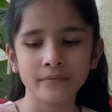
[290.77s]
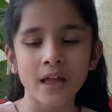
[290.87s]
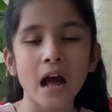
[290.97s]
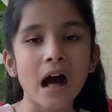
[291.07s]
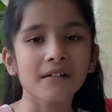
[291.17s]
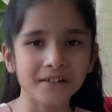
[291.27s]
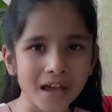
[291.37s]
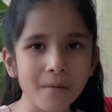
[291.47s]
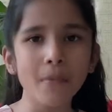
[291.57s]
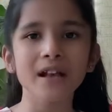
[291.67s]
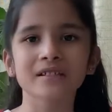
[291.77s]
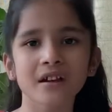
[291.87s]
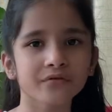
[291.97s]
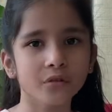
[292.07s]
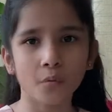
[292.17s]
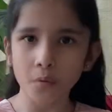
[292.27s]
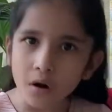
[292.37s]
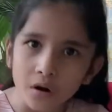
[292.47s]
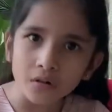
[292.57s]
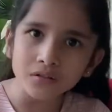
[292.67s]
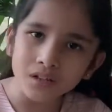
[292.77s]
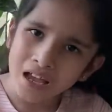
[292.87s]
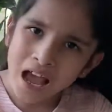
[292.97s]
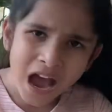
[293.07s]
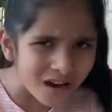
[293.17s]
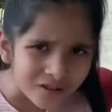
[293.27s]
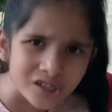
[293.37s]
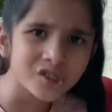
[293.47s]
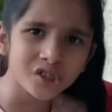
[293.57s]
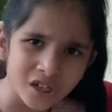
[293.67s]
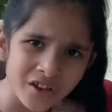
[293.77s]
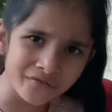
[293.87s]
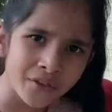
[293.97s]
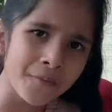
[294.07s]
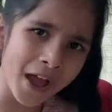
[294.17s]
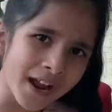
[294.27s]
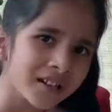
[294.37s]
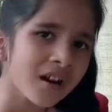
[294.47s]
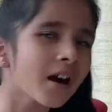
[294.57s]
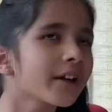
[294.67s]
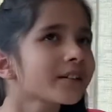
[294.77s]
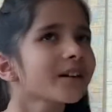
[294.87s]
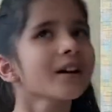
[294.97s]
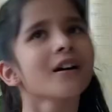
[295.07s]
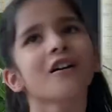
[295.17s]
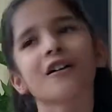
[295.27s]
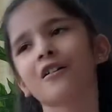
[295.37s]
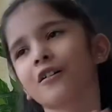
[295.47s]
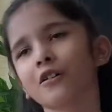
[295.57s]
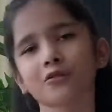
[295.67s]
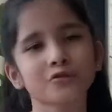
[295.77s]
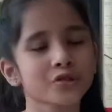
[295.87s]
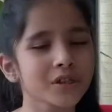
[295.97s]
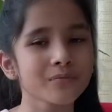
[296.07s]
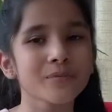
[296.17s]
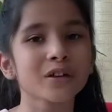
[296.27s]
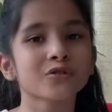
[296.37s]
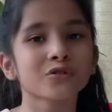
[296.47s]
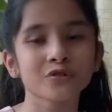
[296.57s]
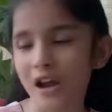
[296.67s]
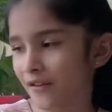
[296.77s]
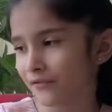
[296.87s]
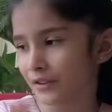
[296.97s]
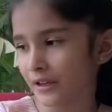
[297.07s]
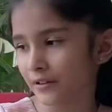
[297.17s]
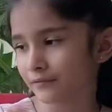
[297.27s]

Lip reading: I'll get myself the world. How can she if the man can't? Oh, she meant traveling.